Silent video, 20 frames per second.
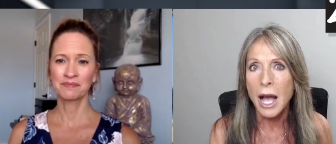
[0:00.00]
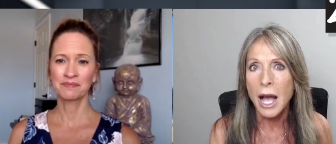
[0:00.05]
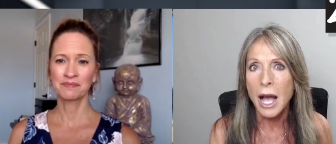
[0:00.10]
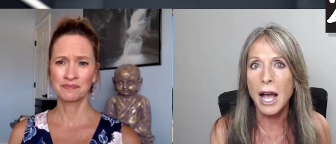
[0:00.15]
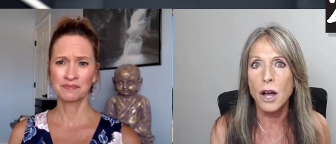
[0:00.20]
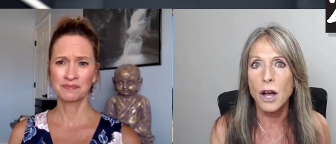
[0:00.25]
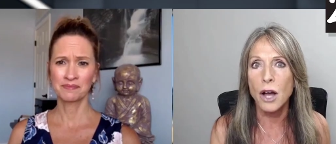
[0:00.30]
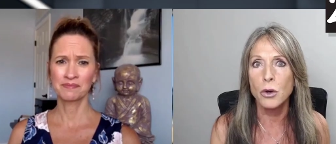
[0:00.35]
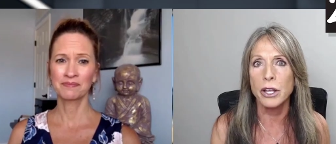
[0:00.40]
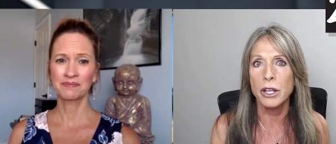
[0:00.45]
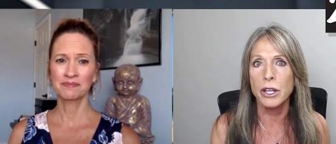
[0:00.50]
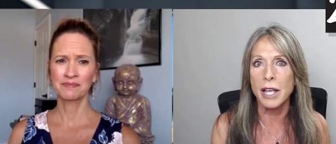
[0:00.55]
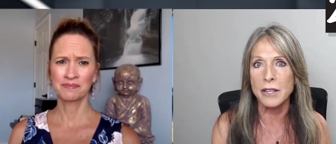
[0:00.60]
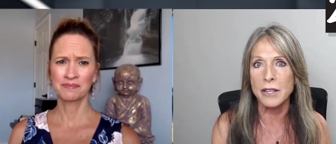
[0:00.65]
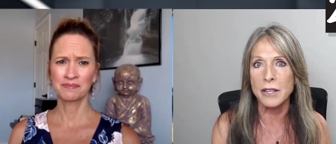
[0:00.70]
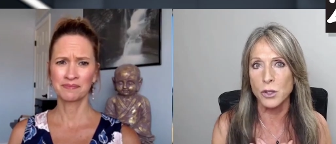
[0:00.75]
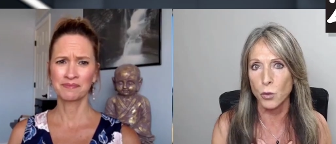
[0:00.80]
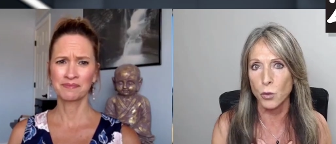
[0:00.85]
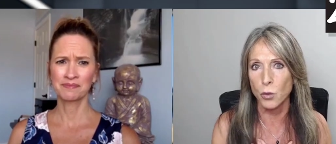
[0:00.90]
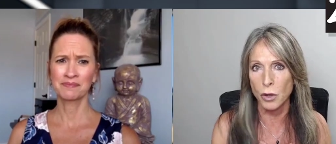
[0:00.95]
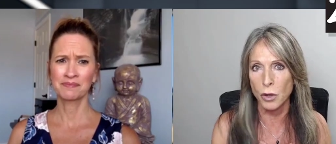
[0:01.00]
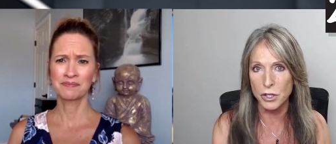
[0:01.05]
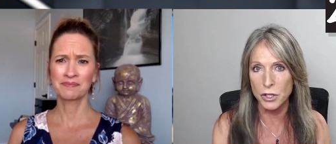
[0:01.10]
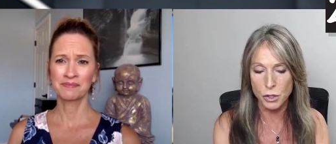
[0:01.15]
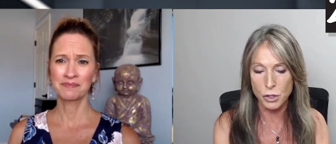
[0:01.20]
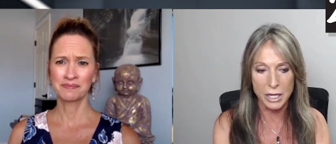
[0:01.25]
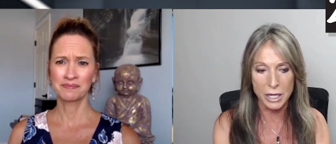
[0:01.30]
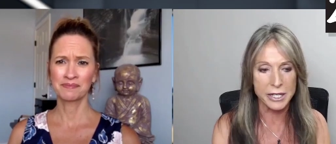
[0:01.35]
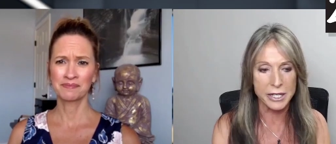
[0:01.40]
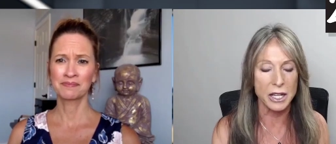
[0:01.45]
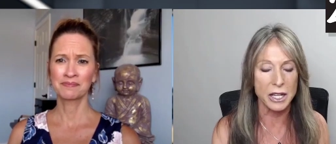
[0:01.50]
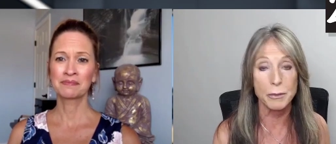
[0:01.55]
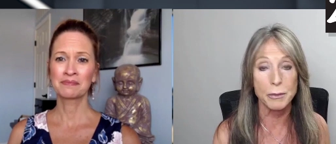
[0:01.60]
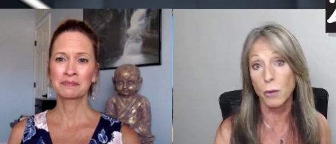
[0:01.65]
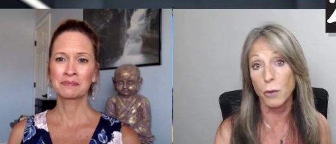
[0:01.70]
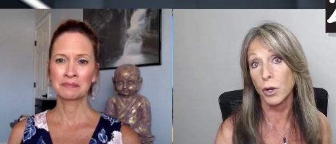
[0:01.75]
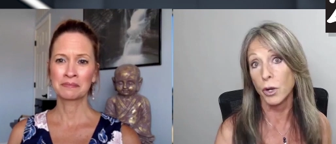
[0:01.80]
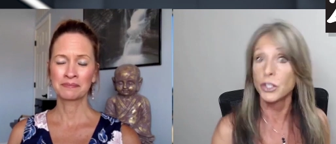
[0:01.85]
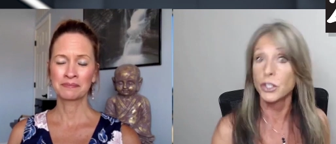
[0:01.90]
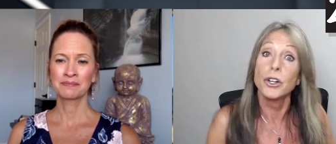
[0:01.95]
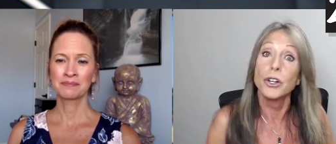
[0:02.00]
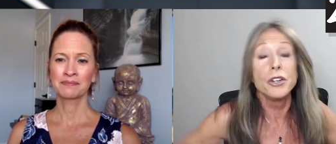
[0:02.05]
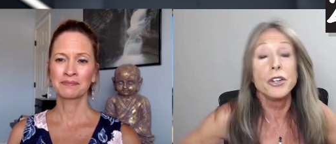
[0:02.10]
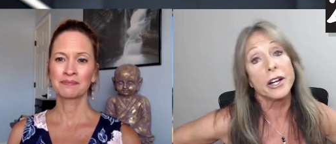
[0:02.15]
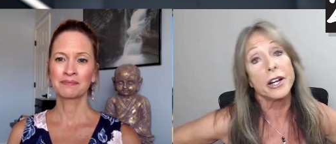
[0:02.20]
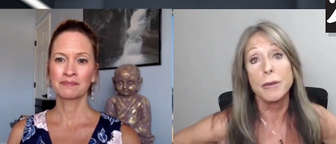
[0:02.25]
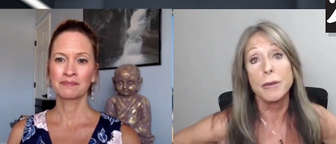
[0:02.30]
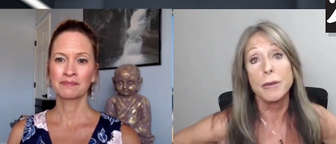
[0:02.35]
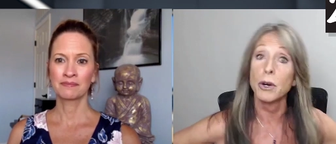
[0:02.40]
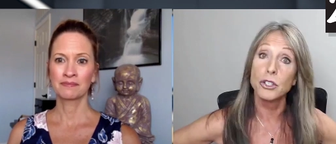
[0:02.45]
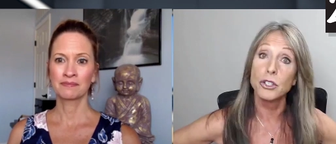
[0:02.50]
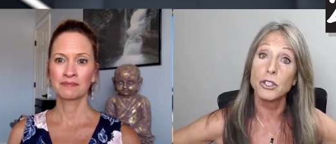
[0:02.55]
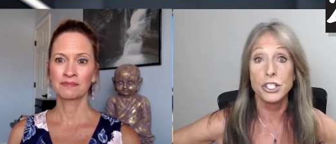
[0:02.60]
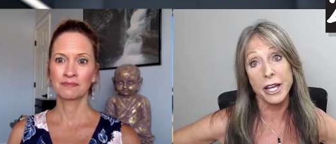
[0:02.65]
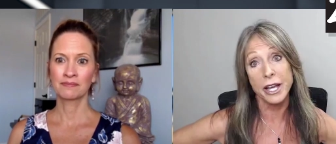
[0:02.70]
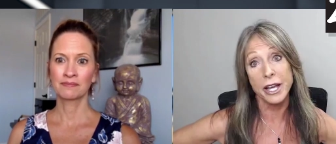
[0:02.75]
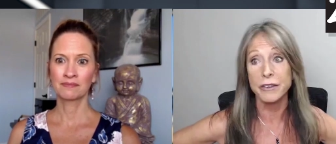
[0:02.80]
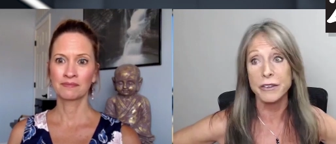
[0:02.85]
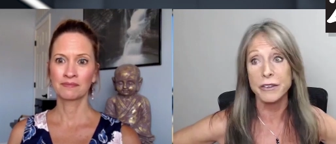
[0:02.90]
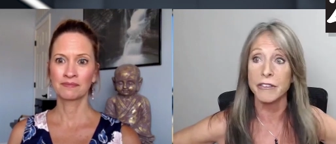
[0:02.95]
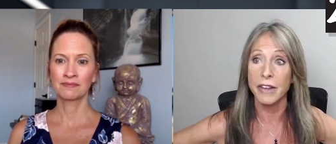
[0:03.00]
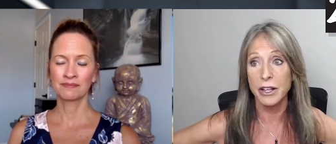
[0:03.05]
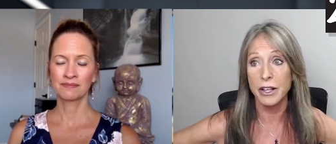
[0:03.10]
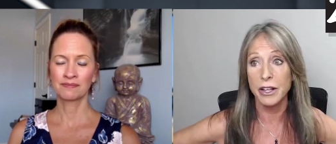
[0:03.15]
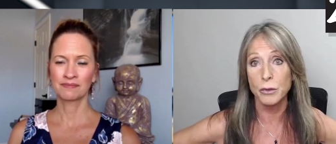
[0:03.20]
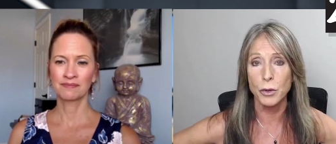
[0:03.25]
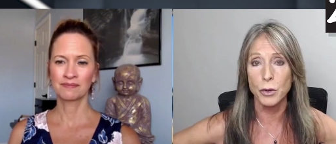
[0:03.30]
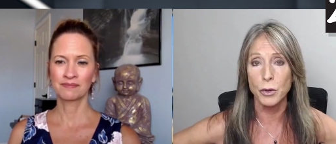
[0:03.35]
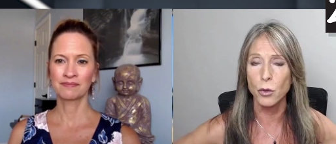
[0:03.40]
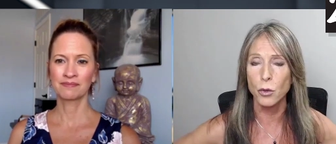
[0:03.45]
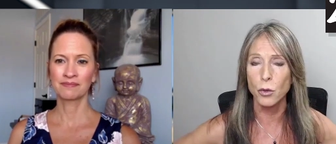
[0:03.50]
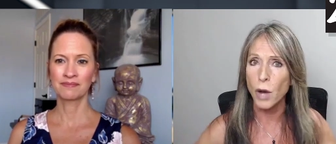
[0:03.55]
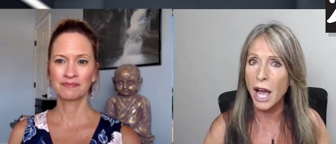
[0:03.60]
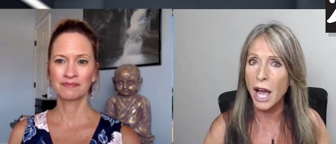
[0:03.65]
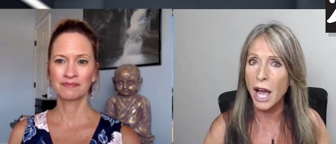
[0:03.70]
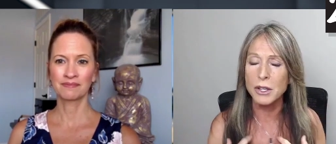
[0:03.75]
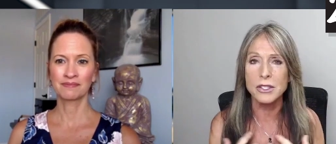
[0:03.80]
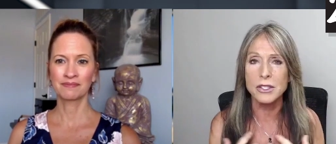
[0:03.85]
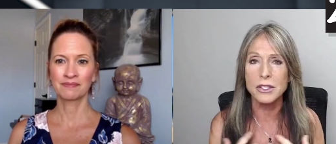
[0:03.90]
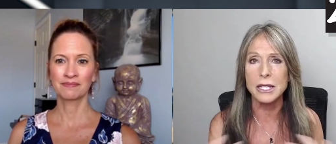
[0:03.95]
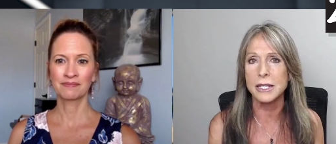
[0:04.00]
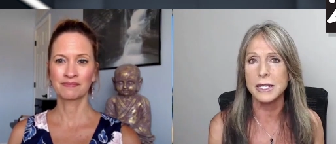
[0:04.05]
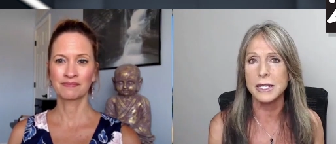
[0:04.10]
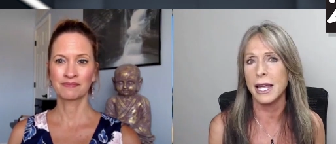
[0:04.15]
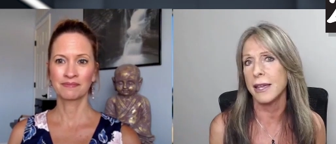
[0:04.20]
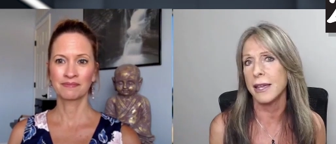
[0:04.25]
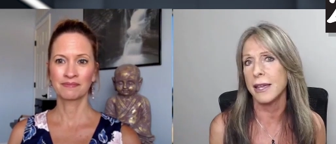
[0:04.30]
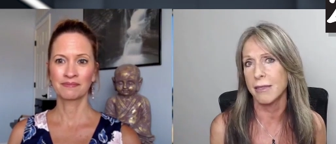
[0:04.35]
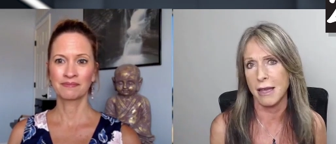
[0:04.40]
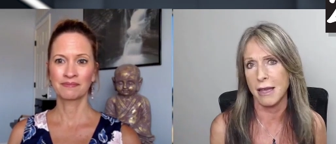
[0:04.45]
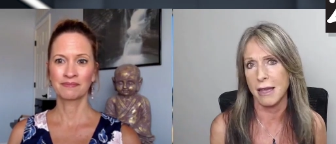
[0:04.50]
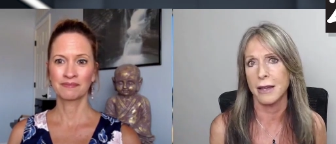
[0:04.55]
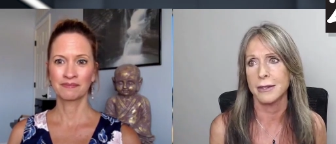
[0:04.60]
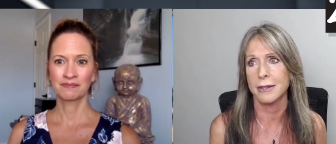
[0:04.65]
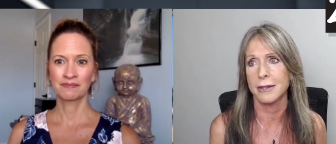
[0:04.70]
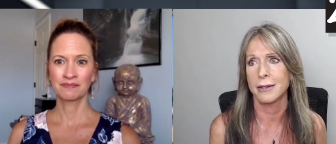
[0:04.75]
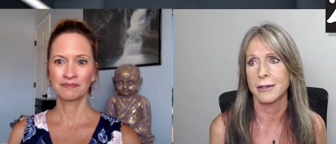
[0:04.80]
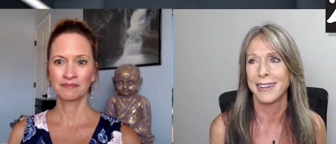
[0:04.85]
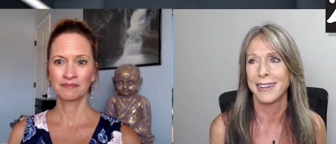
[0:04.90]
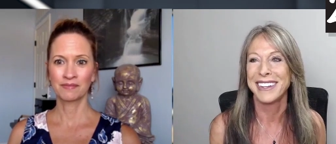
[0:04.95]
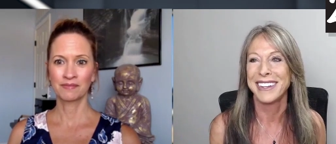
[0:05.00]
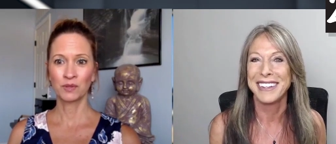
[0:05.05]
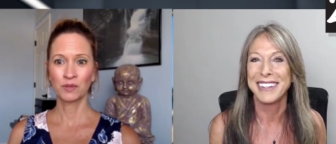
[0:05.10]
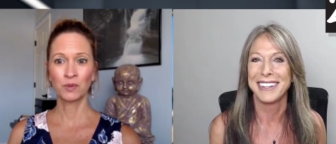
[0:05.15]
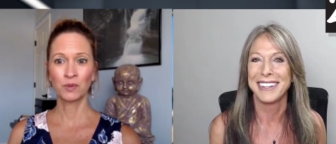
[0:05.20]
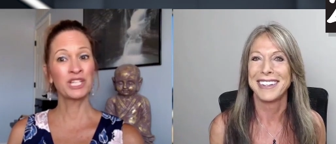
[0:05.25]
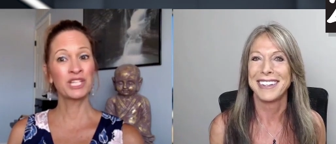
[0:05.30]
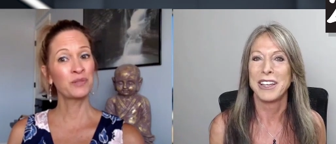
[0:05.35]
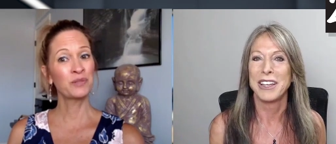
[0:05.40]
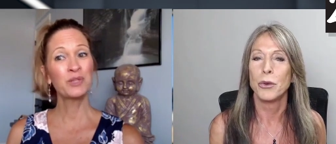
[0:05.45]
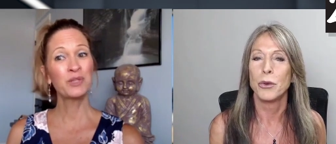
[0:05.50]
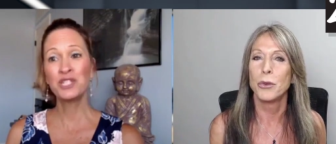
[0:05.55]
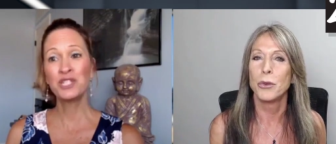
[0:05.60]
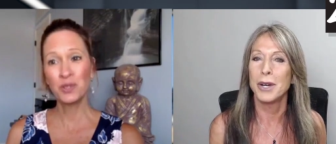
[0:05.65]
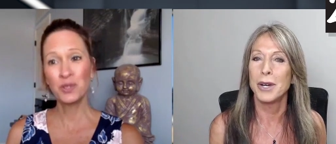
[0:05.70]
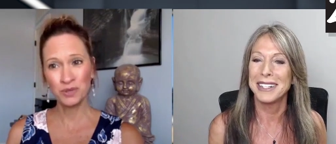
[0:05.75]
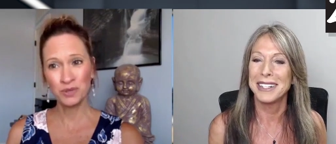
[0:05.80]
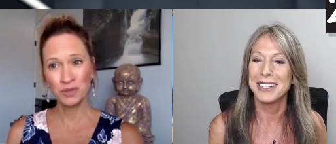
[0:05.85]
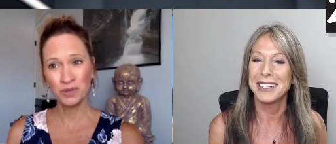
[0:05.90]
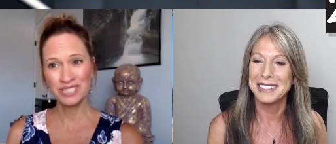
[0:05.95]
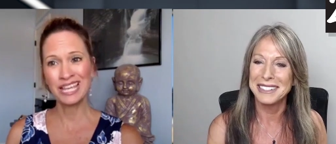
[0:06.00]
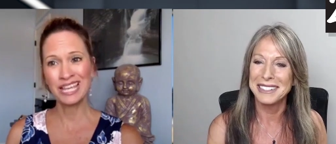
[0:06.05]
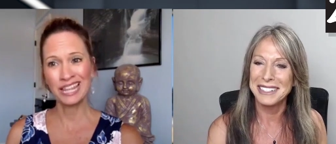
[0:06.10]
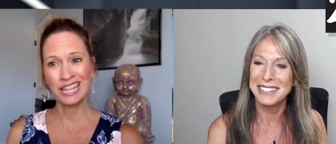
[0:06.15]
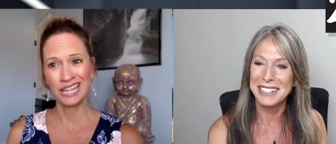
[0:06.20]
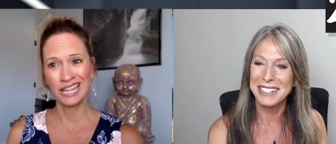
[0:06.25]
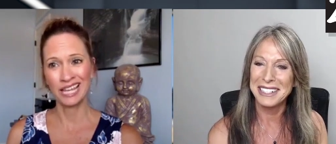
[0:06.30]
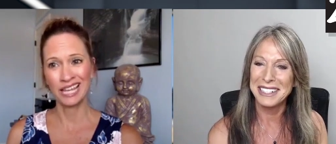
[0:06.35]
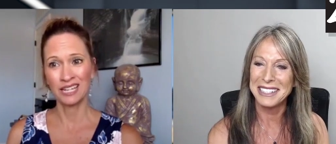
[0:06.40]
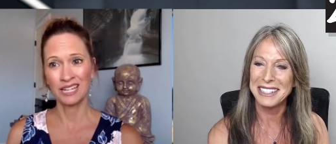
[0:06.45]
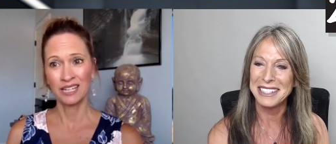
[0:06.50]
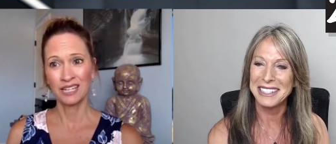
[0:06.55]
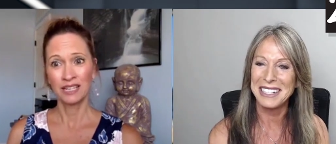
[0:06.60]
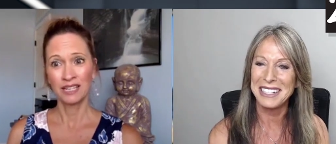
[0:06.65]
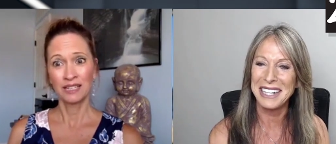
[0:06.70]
Speaker 1: How, as a woman, do I tell a man, well, you're not emotionally unavailable? How does he take that?
Speaker 2: We, we don't say that